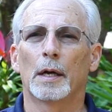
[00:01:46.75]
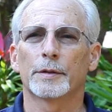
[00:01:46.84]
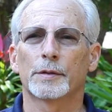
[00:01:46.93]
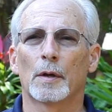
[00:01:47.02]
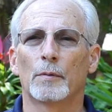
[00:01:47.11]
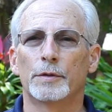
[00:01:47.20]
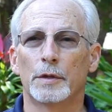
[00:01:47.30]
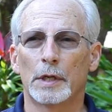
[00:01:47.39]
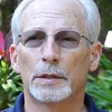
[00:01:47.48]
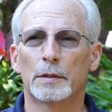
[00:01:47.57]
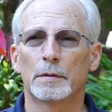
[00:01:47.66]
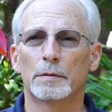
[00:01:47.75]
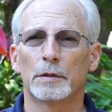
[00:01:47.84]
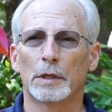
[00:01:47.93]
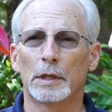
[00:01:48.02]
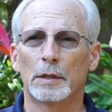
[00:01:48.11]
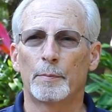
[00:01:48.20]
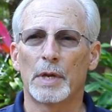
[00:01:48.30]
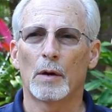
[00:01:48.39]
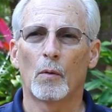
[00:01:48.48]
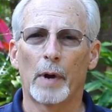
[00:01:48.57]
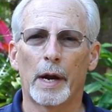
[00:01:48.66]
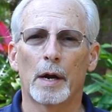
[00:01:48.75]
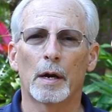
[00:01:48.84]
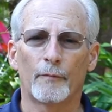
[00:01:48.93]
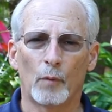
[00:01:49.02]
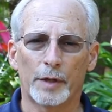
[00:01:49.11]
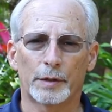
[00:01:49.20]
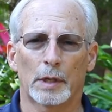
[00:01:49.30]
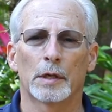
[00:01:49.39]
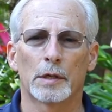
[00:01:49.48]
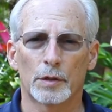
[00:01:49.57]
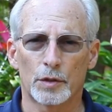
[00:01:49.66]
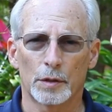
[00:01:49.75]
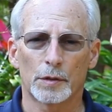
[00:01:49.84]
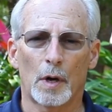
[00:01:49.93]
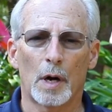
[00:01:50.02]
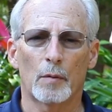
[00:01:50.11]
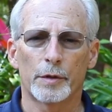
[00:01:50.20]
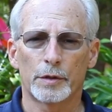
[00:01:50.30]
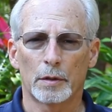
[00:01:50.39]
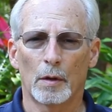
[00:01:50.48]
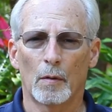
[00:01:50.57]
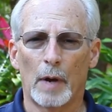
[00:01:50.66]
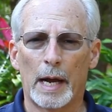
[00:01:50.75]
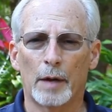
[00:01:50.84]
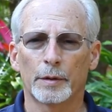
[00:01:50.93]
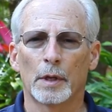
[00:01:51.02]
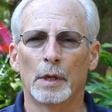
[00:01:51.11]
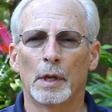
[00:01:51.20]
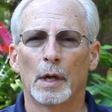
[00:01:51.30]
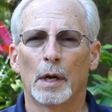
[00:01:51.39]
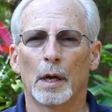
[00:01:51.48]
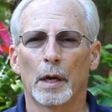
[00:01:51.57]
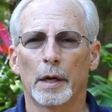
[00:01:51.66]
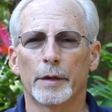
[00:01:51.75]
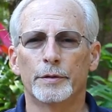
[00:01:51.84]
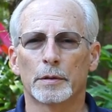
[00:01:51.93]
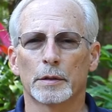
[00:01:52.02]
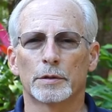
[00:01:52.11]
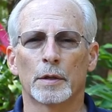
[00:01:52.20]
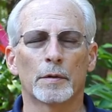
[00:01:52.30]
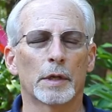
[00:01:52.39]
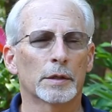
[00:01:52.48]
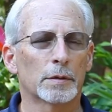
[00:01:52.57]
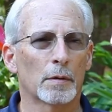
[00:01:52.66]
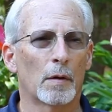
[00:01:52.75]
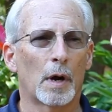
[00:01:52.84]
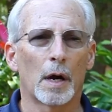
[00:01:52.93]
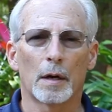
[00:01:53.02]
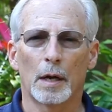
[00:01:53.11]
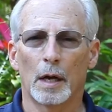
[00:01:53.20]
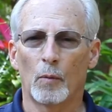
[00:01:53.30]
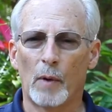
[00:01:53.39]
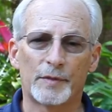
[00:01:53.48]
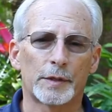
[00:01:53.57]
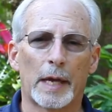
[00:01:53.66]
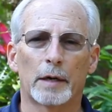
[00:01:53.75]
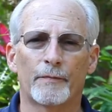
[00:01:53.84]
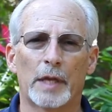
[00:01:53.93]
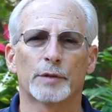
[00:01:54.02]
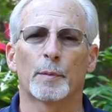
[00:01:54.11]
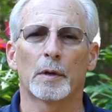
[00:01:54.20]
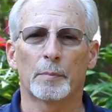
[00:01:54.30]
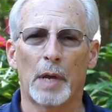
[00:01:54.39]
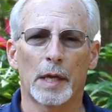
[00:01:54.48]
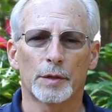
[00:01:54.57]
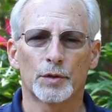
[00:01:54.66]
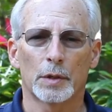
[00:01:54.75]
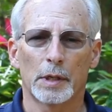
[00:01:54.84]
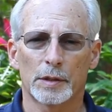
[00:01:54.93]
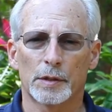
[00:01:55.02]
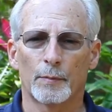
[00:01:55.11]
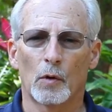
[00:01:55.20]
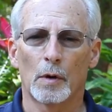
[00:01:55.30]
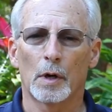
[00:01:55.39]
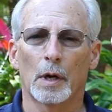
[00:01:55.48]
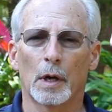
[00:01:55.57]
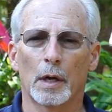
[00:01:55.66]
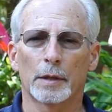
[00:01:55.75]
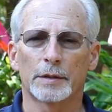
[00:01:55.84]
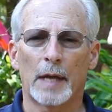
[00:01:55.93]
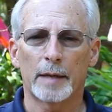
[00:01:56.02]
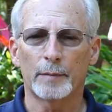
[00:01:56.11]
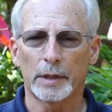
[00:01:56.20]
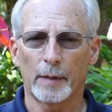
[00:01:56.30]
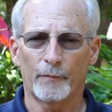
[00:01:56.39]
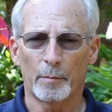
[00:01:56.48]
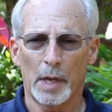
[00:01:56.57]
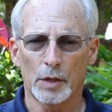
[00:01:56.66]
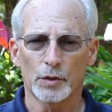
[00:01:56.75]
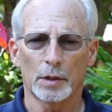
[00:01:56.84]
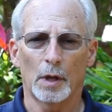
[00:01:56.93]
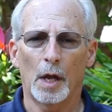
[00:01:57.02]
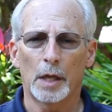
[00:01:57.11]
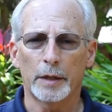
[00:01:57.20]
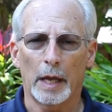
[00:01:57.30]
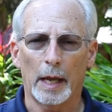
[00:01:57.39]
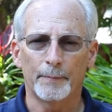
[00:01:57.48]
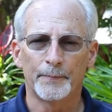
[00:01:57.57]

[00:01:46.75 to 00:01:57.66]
So you need to be aware of what the conditions are when you go out. You can tune into our website or Facebook page to get some more timely information on that.